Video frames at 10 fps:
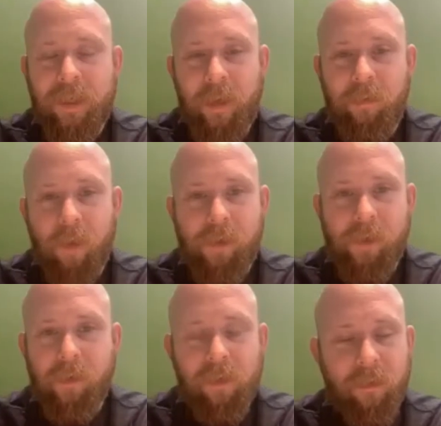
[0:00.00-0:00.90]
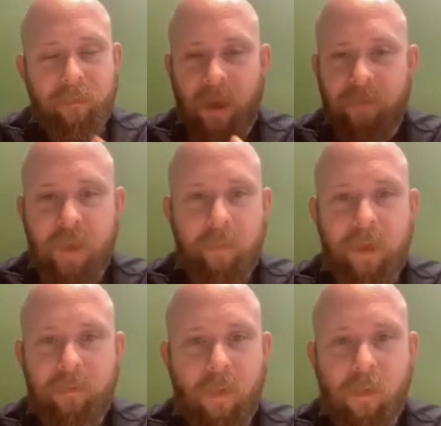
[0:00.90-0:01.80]
10 plus years, a 5-10
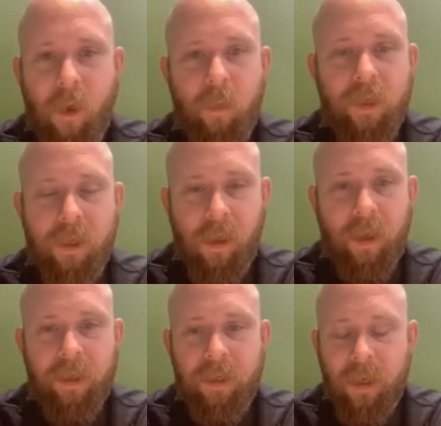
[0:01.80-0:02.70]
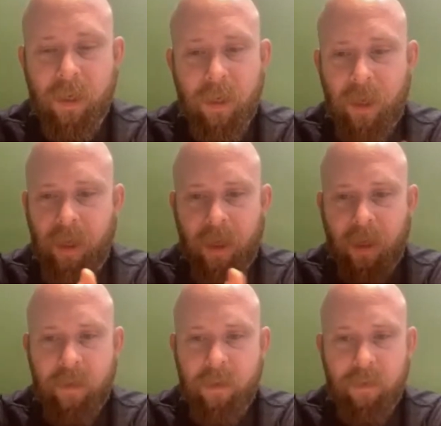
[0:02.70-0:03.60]
minute phone call with the client.
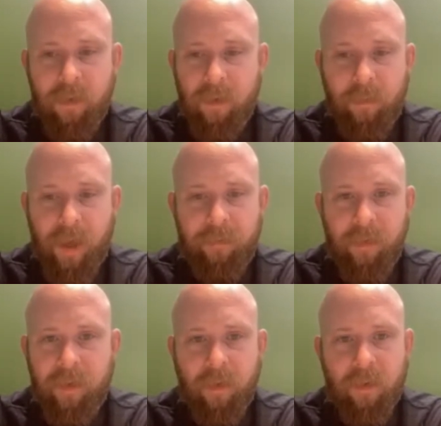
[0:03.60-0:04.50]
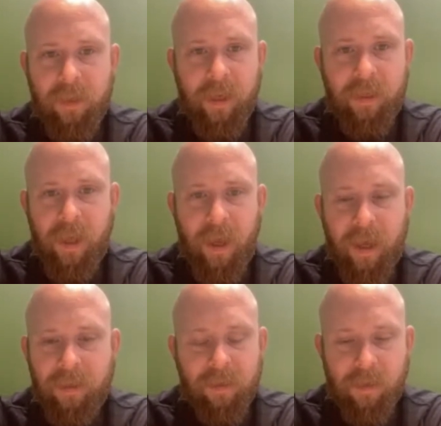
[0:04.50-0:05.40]
And the benefit there is I get to
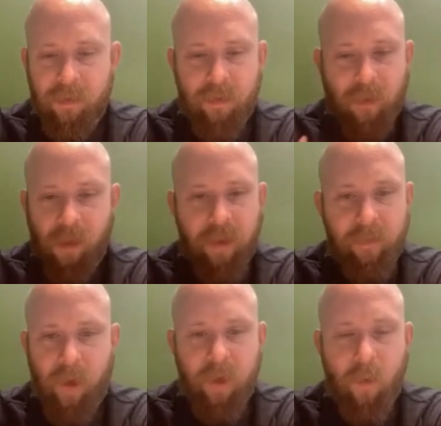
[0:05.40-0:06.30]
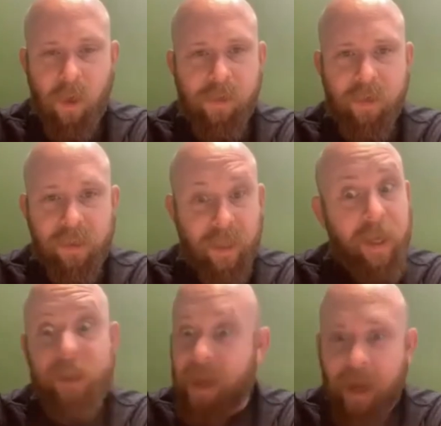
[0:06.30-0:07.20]
ask the client the right questions. They
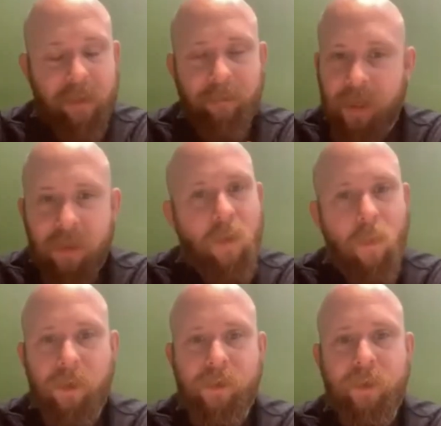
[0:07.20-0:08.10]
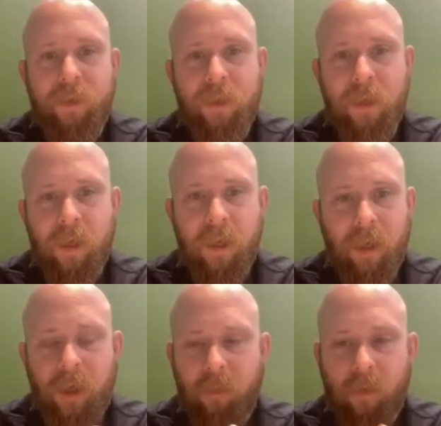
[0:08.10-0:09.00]
get to ask me the questions,
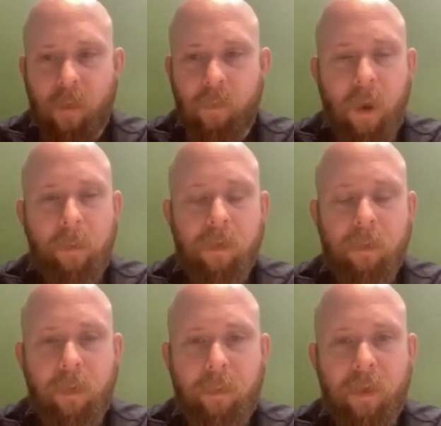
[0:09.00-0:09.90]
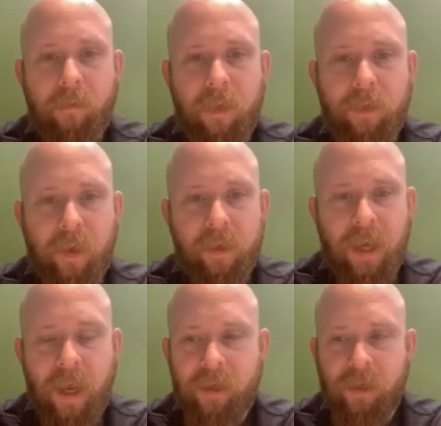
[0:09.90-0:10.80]
and we're all properly prepared for the
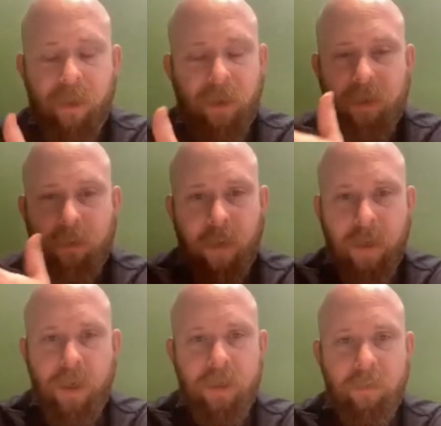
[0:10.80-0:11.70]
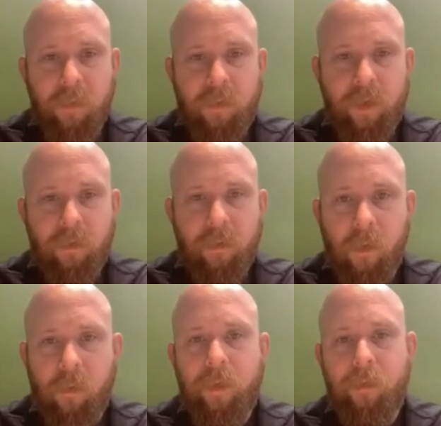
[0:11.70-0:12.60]
transaction. And that's where you get a smooth deal the
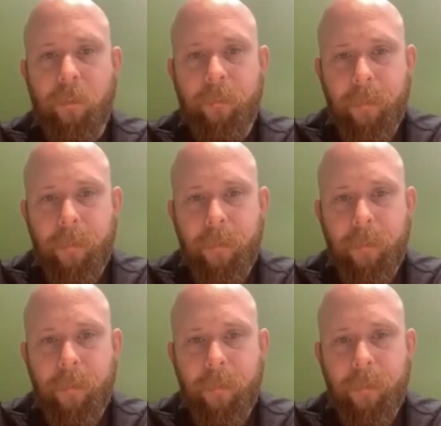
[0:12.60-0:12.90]
whole way through.